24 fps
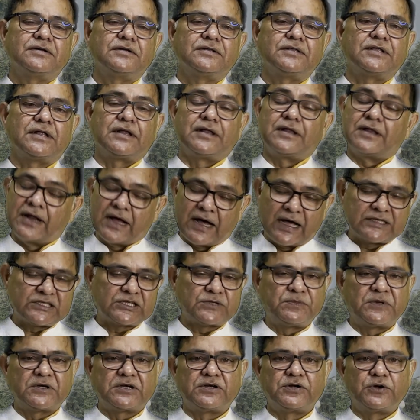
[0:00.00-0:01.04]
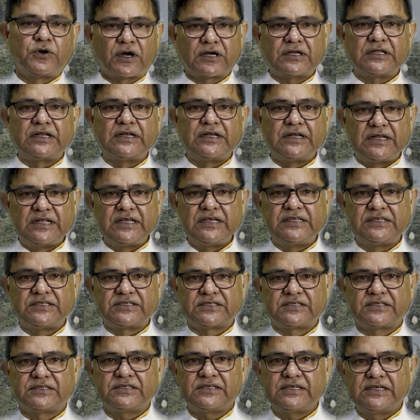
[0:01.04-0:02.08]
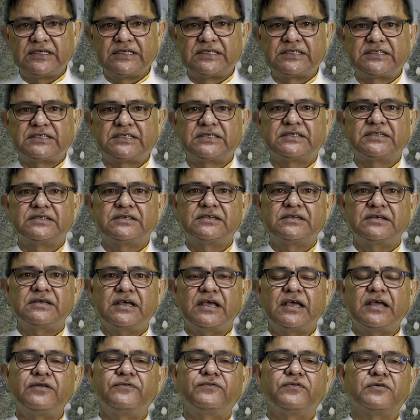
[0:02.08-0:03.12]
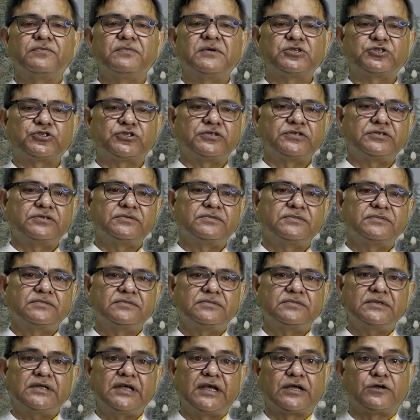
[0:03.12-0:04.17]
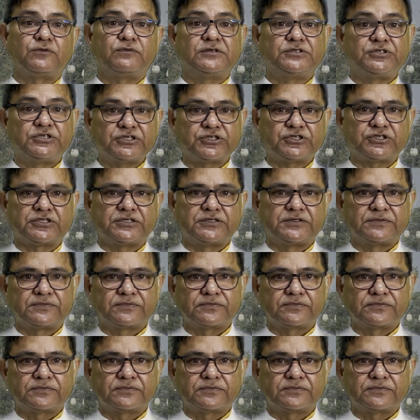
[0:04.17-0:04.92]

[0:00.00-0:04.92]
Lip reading: the last but not the least is information acquisition.